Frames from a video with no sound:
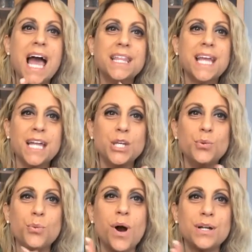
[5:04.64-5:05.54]
and then
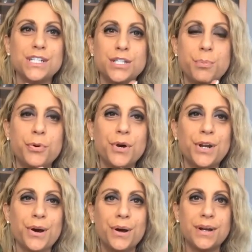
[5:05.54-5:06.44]
you want to put
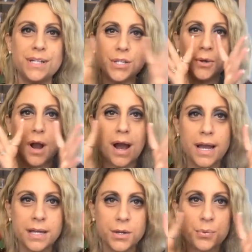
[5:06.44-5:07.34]
on your
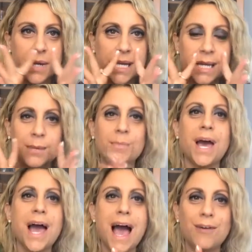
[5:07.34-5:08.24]
eye cream
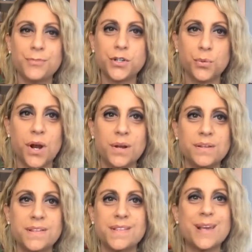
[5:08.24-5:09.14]

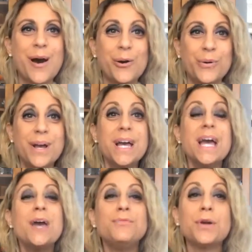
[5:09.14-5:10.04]
afterwards. So
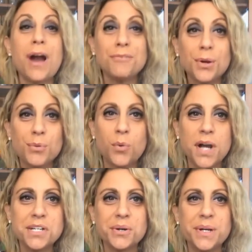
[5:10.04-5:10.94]
if you're ever
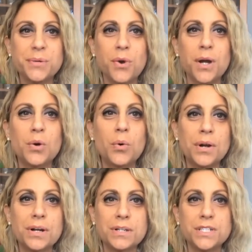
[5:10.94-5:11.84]
wondering what
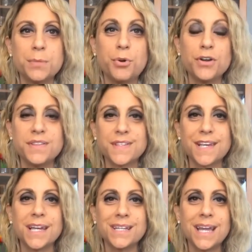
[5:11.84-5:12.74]
order to put
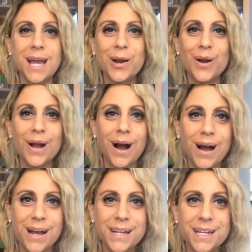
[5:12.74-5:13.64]
skincare
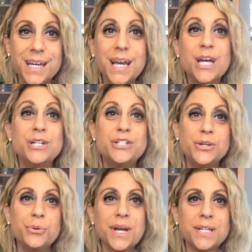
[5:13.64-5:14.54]
on,
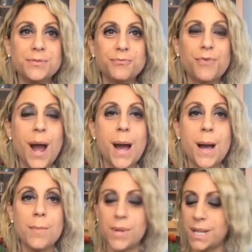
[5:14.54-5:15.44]
do it
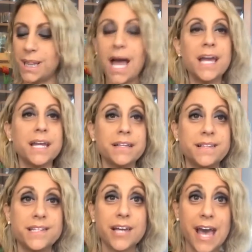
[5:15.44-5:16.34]
from
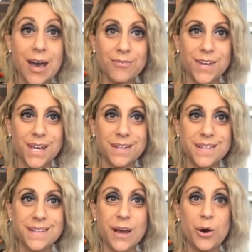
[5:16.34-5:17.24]
lightest to
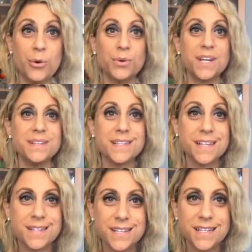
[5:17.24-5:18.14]
heaviest. So
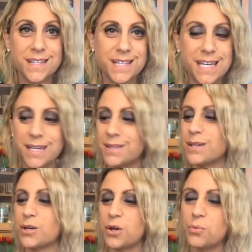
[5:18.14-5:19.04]
consistency is
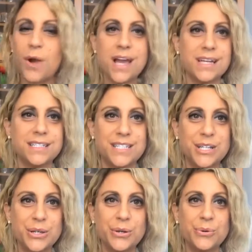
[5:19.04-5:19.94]
a good way
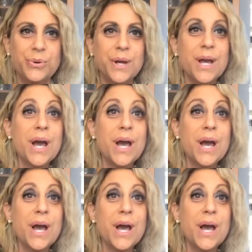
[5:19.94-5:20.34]
to,